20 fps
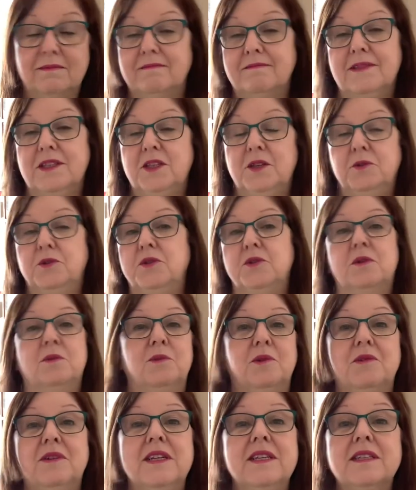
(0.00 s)
Usual
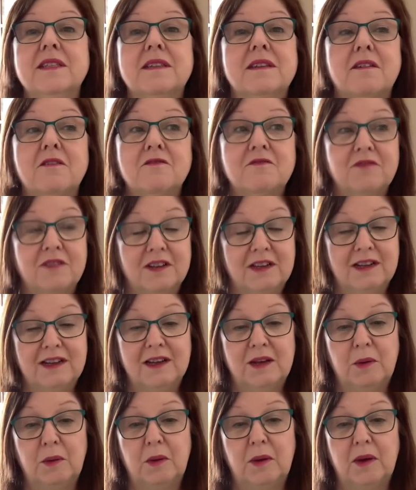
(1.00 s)
Marie stuff.
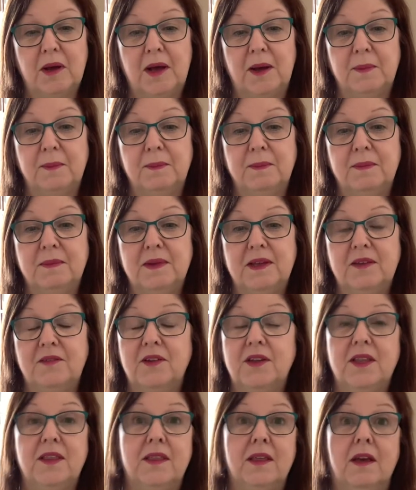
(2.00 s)
If
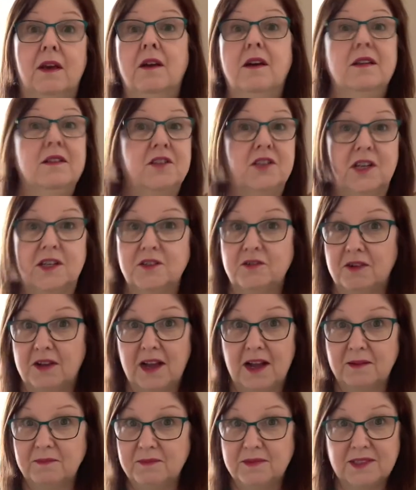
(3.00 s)
anything earth-shattering
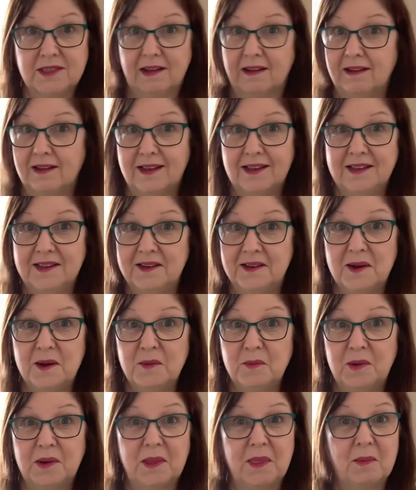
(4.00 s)
happens, I'll let you know.
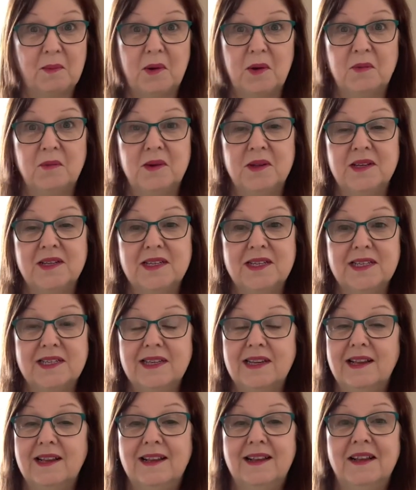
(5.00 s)
But at the moment,
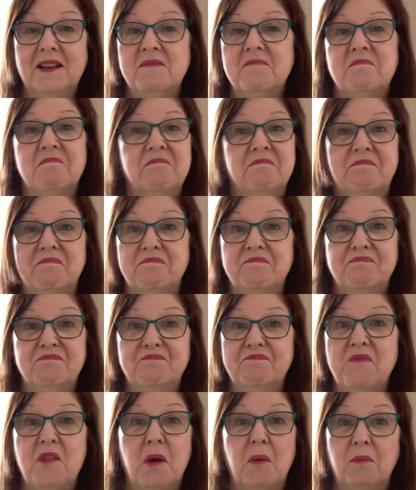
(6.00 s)

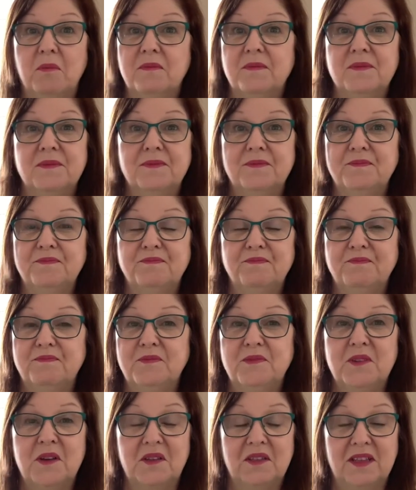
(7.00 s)
no,
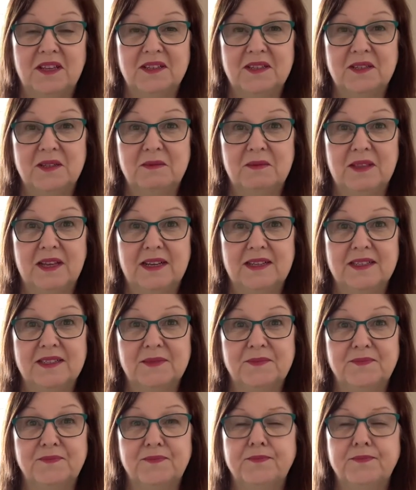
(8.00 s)
nothing to do with it.